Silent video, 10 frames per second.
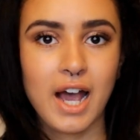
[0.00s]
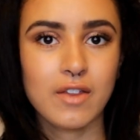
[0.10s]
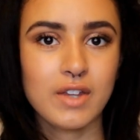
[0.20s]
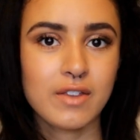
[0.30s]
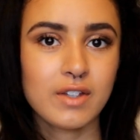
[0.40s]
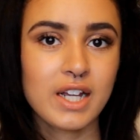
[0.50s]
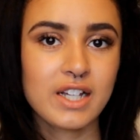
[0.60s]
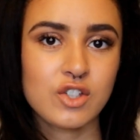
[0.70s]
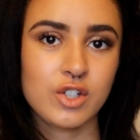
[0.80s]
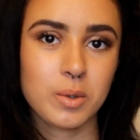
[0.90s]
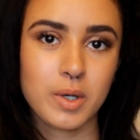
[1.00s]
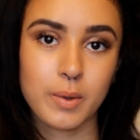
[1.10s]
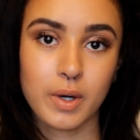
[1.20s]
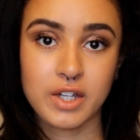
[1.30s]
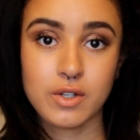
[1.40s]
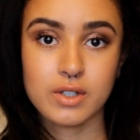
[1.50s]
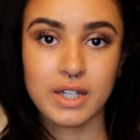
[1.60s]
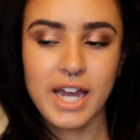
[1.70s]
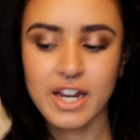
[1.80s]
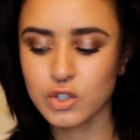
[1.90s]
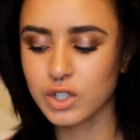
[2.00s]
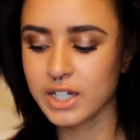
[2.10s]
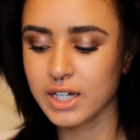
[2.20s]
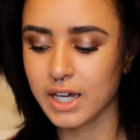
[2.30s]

And then the next duo I use occasionally